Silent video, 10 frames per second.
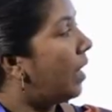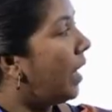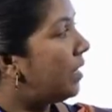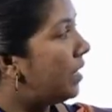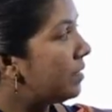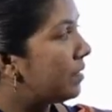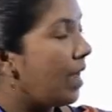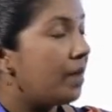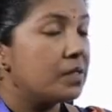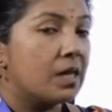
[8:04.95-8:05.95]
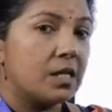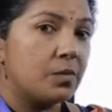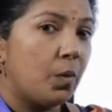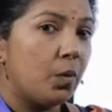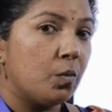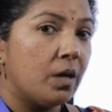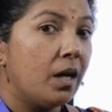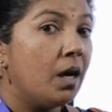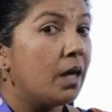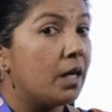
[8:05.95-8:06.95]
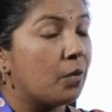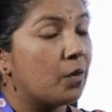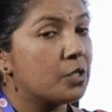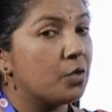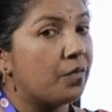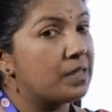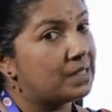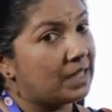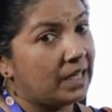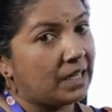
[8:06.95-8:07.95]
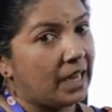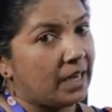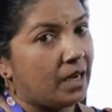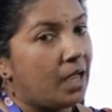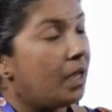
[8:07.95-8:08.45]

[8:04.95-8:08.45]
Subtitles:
and these graphs correspond to the equation of a straight line.